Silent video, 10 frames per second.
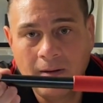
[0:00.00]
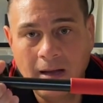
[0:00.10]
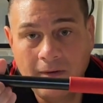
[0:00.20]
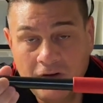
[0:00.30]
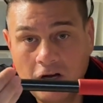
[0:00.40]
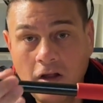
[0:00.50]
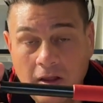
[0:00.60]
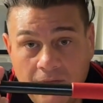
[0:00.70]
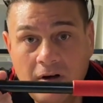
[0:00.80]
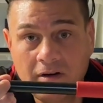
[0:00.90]
even though they're
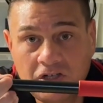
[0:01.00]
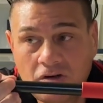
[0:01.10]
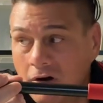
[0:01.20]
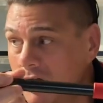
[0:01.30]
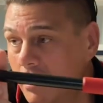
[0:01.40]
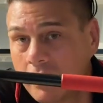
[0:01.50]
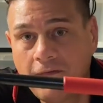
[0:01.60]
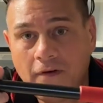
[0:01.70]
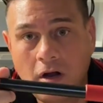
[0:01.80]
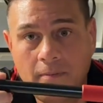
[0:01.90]
very strong and I can
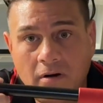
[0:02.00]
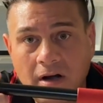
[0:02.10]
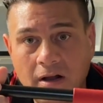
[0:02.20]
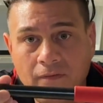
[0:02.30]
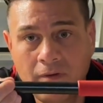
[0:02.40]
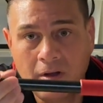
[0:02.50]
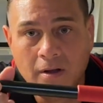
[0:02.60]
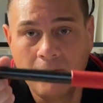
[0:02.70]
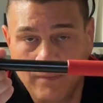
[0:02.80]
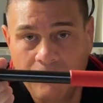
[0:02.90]
fry them around,
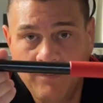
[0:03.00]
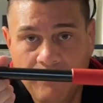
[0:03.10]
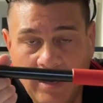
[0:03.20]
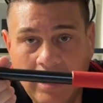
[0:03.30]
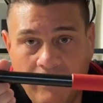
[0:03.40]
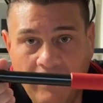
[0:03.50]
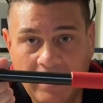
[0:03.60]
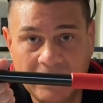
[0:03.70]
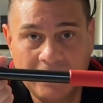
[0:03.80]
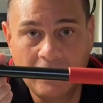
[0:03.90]
that everything
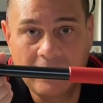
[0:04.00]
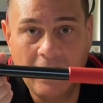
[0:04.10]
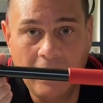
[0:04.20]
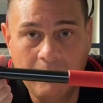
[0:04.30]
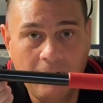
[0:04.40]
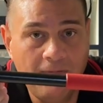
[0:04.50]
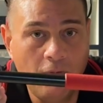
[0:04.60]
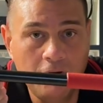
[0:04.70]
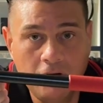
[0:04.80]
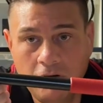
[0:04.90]
is okay
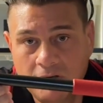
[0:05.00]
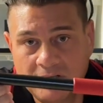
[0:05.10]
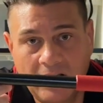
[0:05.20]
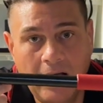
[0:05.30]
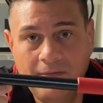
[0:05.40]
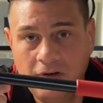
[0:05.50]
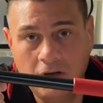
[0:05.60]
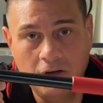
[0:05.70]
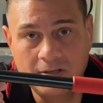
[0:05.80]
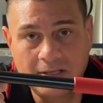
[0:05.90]
before you use it, after you
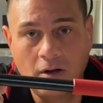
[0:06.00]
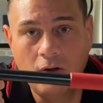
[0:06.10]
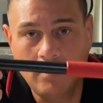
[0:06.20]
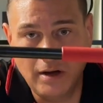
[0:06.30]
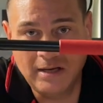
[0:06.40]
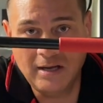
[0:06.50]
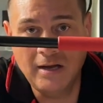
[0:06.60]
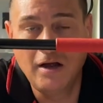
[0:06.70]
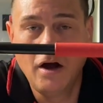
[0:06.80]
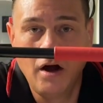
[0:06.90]
use it, okay?
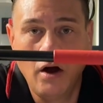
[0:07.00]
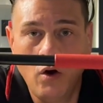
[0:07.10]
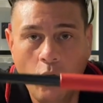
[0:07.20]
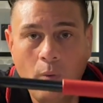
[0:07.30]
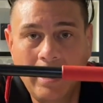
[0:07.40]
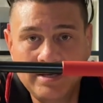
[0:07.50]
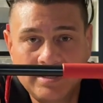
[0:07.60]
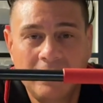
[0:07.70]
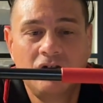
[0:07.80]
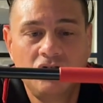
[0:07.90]
Always
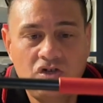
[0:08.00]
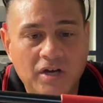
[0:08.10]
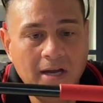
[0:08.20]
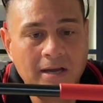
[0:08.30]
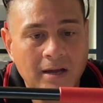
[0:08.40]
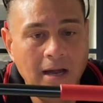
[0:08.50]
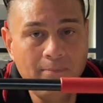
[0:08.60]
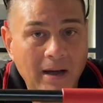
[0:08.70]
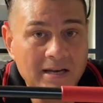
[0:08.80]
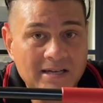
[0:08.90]
check and
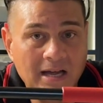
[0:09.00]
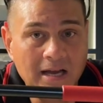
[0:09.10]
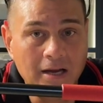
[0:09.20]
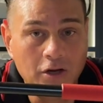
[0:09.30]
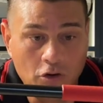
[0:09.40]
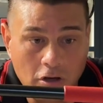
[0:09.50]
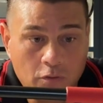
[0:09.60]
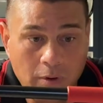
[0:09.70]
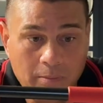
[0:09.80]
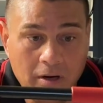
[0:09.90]
maintain your
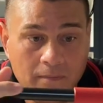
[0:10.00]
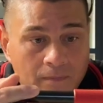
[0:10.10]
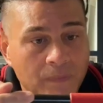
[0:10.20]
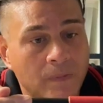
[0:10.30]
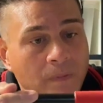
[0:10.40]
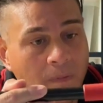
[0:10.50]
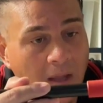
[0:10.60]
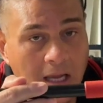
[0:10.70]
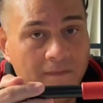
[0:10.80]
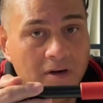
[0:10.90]
equipment,
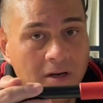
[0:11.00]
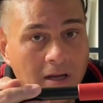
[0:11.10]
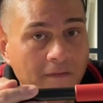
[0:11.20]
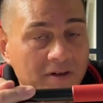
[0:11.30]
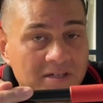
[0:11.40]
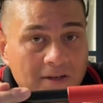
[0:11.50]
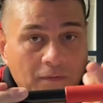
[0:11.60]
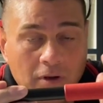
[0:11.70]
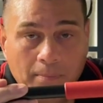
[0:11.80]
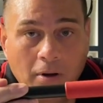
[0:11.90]
even if it's just for
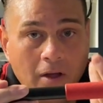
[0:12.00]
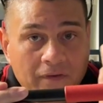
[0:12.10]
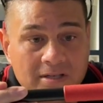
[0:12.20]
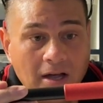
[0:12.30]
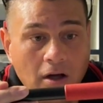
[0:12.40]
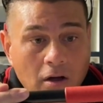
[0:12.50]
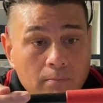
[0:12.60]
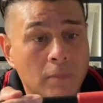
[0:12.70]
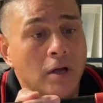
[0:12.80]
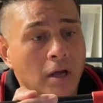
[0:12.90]
your pythons at home.
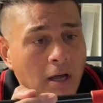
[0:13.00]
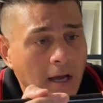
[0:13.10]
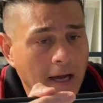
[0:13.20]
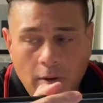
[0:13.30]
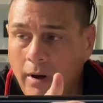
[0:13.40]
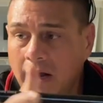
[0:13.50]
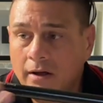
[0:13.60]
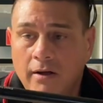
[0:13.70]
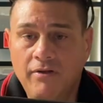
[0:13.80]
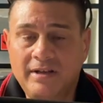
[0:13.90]
Anyway,
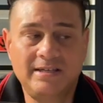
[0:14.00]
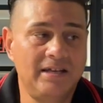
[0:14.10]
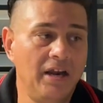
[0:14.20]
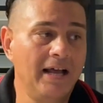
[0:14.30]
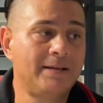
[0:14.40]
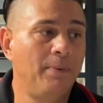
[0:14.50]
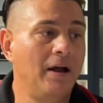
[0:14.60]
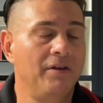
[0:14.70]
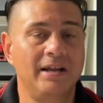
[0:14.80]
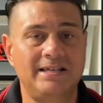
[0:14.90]
this is the next
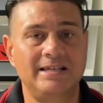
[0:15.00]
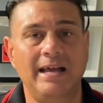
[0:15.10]
one. This is